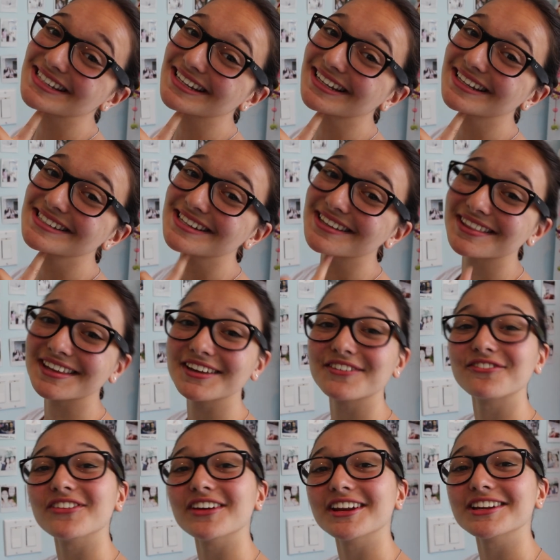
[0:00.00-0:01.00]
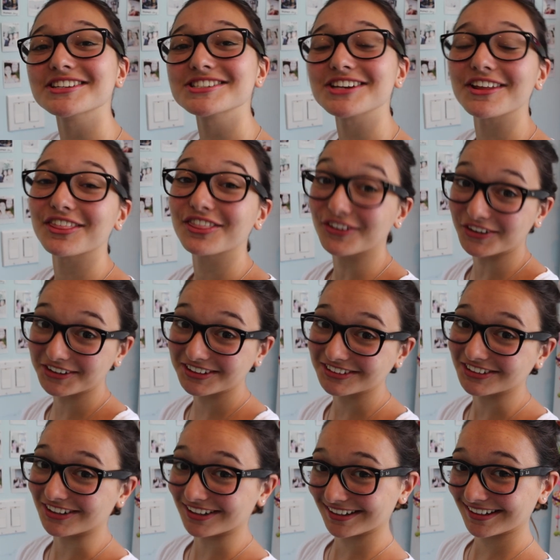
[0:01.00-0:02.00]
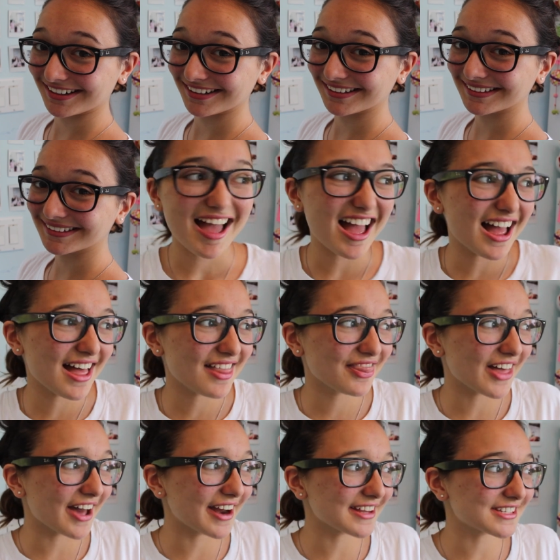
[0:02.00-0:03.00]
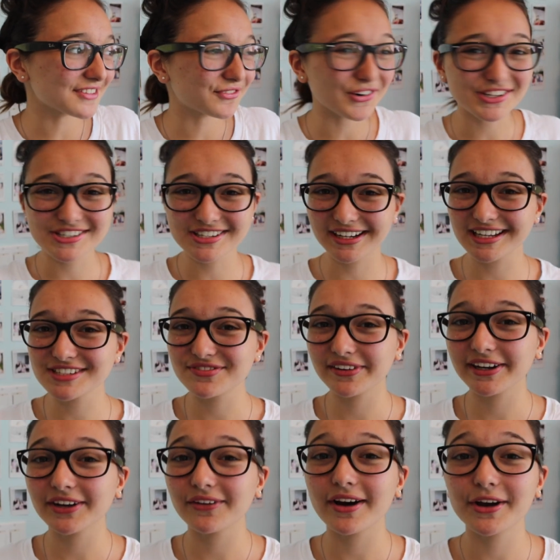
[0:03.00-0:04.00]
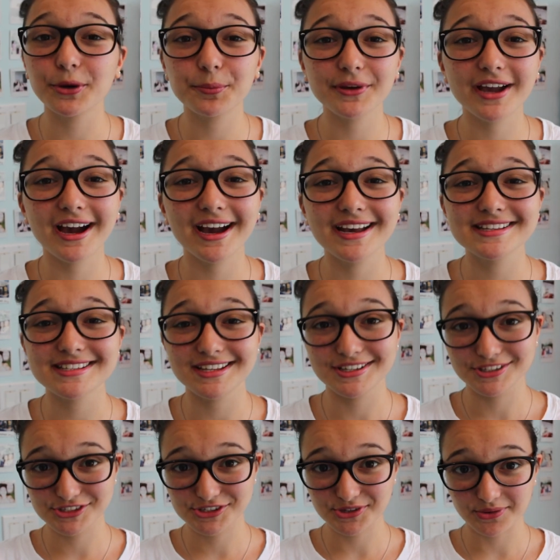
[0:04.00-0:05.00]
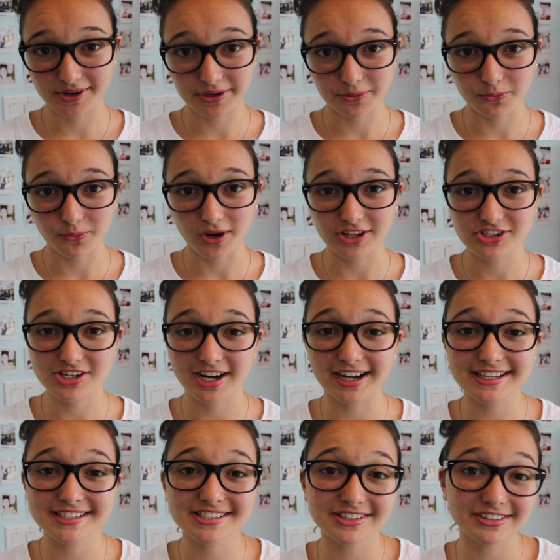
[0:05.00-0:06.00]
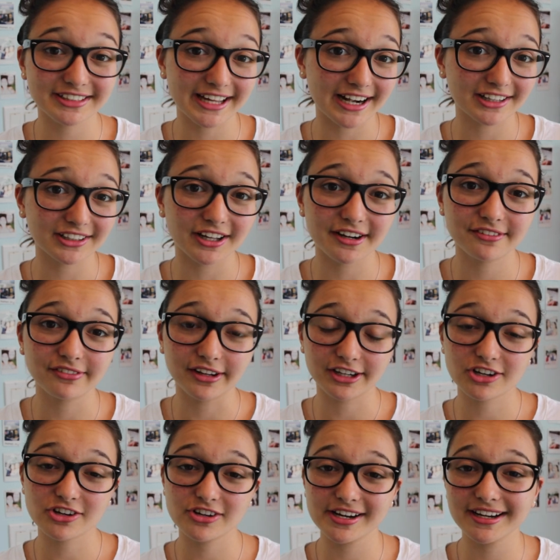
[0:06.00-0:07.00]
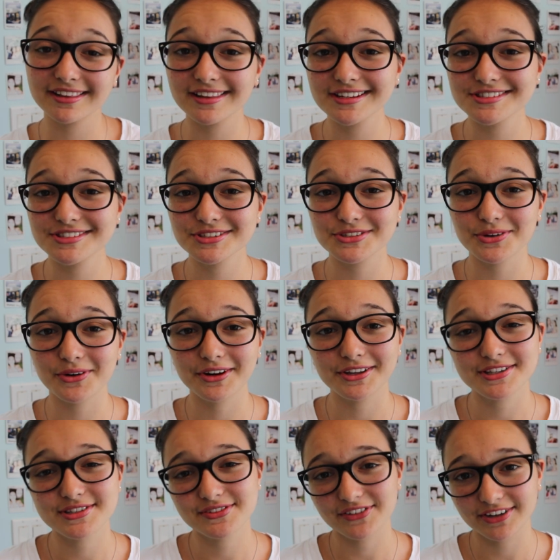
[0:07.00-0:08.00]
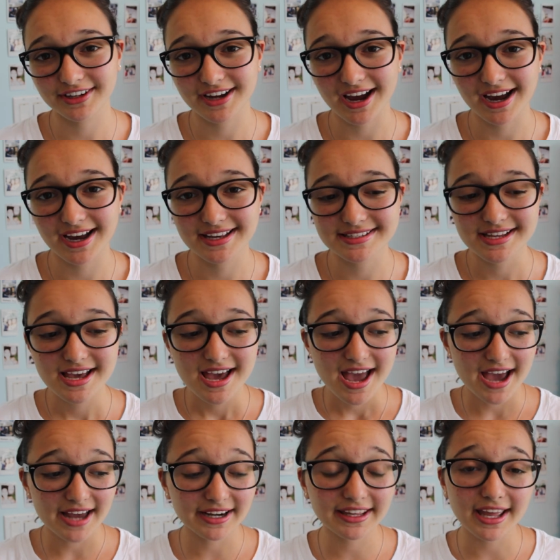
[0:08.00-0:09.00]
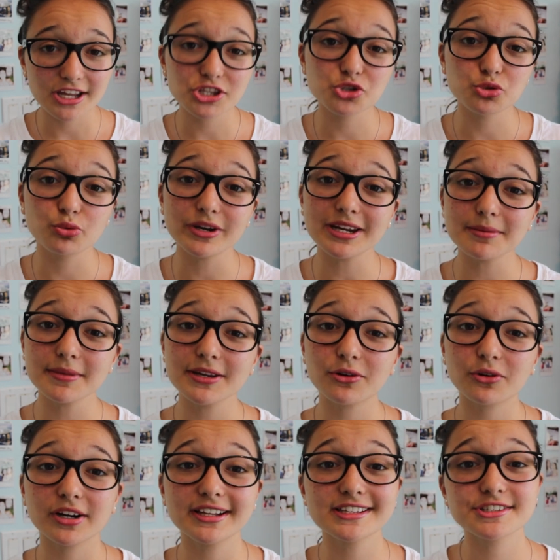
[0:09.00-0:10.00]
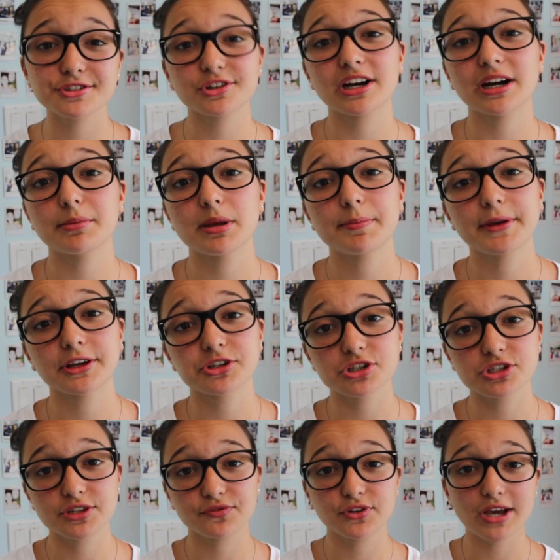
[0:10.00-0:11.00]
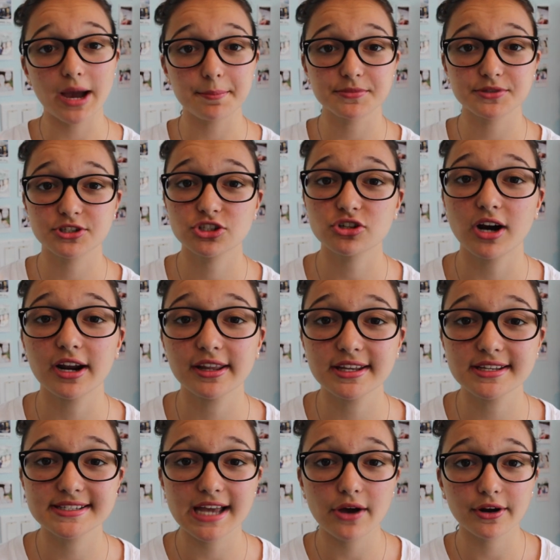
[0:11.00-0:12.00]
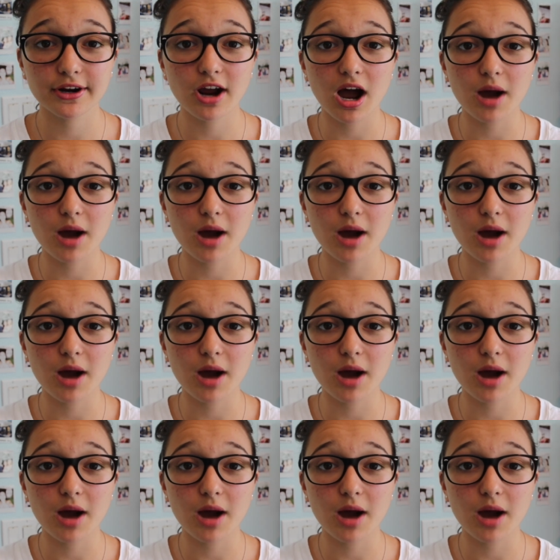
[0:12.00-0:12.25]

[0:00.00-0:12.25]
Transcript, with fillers: is the finished third look. And that is it for today's video. I hope you guys enjoyed watching. I certainly had a lot of fun creating these tutorials for you guys. And again, tweet me or Instagram me pictures if you happen to try these out and